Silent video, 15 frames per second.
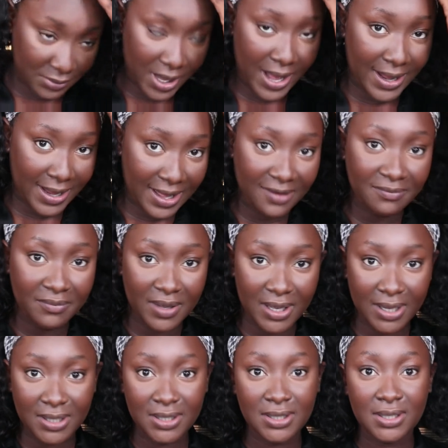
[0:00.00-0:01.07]
I have
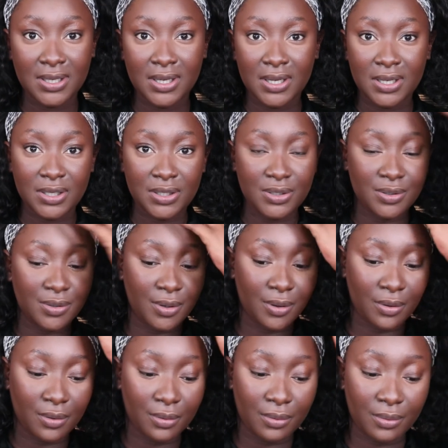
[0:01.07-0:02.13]
my, you
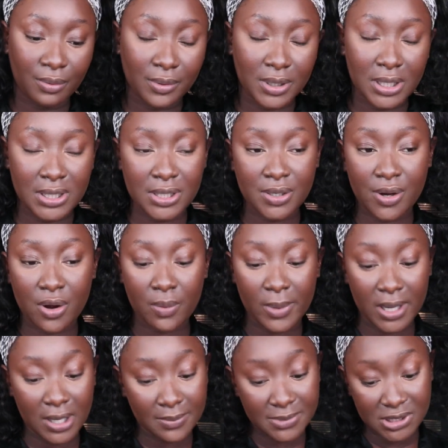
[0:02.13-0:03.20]
know, clean girl
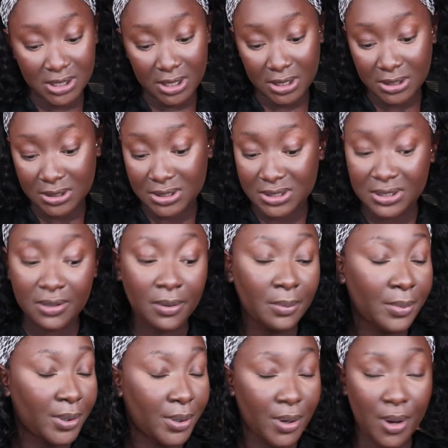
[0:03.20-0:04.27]
makeup days,
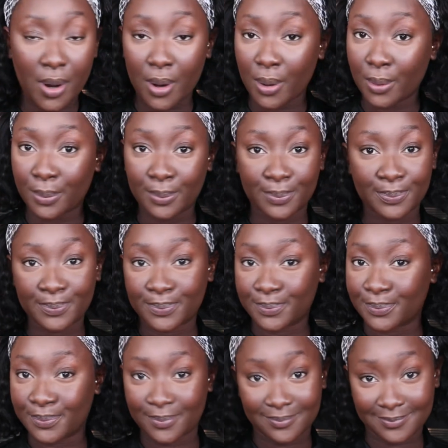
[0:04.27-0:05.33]
but girl,
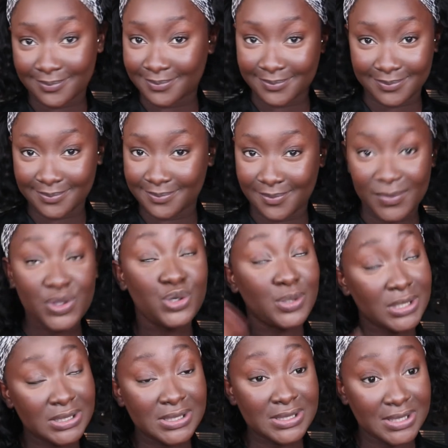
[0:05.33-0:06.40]
you
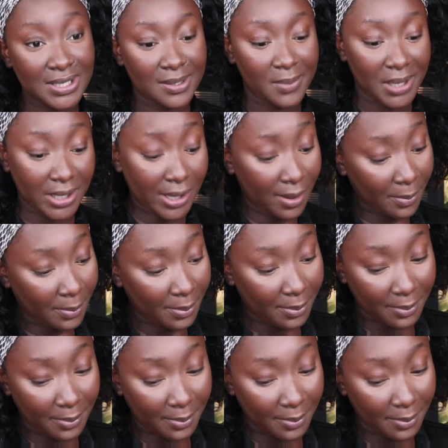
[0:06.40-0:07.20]
need to see the makeup.